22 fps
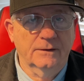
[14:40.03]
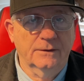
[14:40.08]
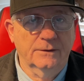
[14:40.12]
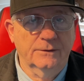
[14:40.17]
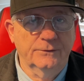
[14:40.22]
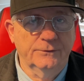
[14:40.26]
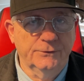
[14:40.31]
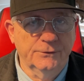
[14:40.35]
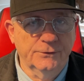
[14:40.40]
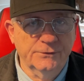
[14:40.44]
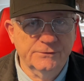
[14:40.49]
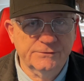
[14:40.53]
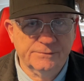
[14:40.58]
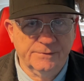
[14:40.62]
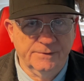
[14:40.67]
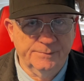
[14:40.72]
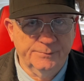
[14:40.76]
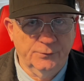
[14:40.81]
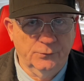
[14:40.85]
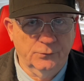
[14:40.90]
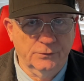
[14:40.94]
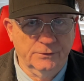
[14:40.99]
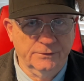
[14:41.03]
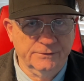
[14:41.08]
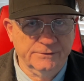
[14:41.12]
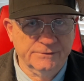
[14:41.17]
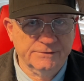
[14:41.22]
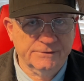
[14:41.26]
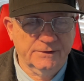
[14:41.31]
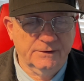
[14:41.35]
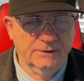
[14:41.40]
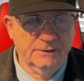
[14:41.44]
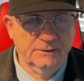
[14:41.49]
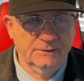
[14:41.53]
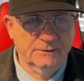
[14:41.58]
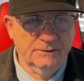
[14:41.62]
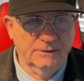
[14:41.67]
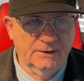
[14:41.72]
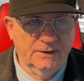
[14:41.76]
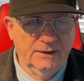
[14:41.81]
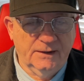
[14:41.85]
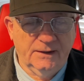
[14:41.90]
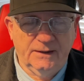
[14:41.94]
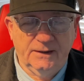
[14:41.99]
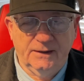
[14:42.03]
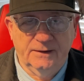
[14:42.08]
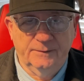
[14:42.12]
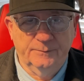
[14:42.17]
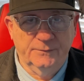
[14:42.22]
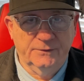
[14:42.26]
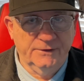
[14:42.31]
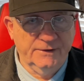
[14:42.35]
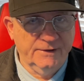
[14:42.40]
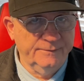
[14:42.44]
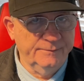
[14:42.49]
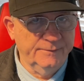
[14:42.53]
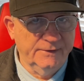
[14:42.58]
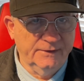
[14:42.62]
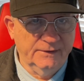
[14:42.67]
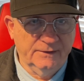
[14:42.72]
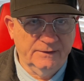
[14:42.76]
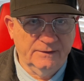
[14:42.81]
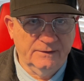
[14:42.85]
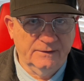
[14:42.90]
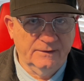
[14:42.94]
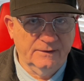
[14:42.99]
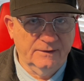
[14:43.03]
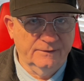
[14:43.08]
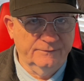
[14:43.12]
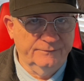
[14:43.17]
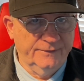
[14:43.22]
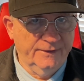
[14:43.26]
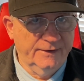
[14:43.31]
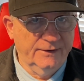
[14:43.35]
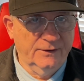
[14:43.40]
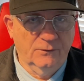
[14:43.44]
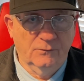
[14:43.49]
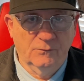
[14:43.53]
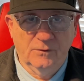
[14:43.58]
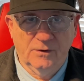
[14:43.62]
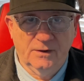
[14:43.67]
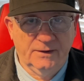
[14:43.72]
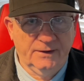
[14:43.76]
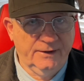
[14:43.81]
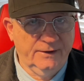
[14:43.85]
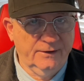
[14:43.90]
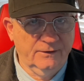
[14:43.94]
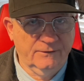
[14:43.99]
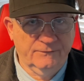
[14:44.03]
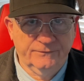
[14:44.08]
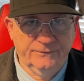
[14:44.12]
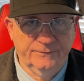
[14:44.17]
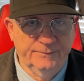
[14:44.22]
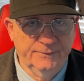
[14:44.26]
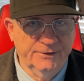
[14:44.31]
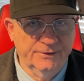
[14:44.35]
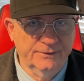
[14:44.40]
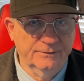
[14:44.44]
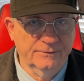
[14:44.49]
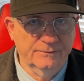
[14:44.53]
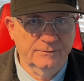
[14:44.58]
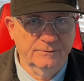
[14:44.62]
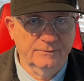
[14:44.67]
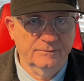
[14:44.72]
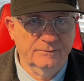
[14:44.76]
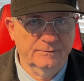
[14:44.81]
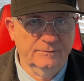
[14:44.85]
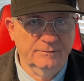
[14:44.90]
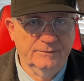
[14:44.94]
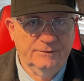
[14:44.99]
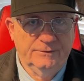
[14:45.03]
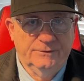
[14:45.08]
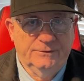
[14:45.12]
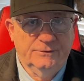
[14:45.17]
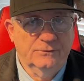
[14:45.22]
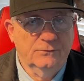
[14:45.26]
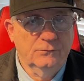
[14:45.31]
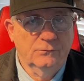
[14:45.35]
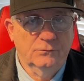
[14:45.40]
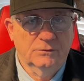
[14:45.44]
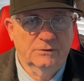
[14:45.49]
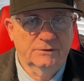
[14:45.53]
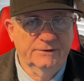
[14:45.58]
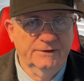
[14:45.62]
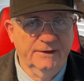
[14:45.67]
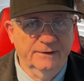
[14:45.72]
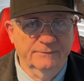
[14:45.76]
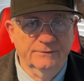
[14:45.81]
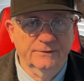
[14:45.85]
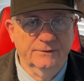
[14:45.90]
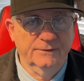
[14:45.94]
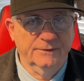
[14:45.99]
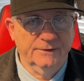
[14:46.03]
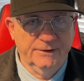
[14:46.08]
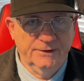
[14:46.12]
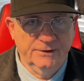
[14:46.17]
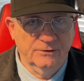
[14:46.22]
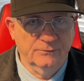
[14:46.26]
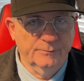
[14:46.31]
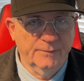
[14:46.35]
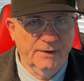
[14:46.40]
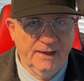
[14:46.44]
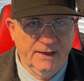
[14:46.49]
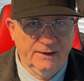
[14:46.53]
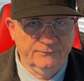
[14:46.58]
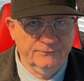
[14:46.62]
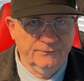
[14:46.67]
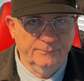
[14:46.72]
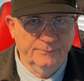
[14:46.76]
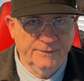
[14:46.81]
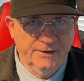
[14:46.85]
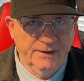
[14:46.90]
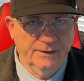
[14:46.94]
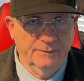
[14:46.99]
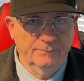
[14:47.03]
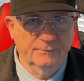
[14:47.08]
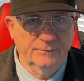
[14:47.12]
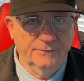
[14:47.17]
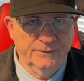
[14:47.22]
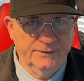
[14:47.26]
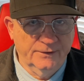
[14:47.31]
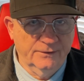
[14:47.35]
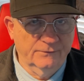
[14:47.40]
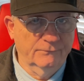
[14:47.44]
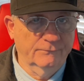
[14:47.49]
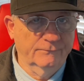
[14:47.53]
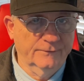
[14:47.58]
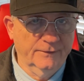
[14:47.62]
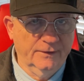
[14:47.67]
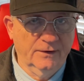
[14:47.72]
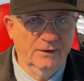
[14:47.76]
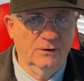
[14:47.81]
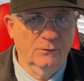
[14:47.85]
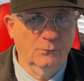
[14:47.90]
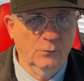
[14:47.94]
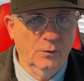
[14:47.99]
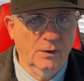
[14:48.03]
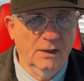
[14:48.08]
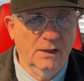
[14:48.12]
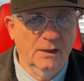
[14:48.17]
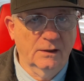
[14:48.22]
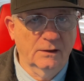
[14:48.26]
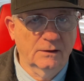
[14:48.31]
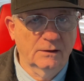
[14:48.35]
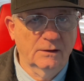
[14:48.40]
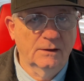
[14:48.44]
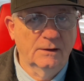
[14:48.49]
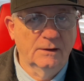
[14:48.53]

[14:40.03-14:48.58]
news reporters. And believe me, if they don't want to hear from you, you will never hear back from them. They're very well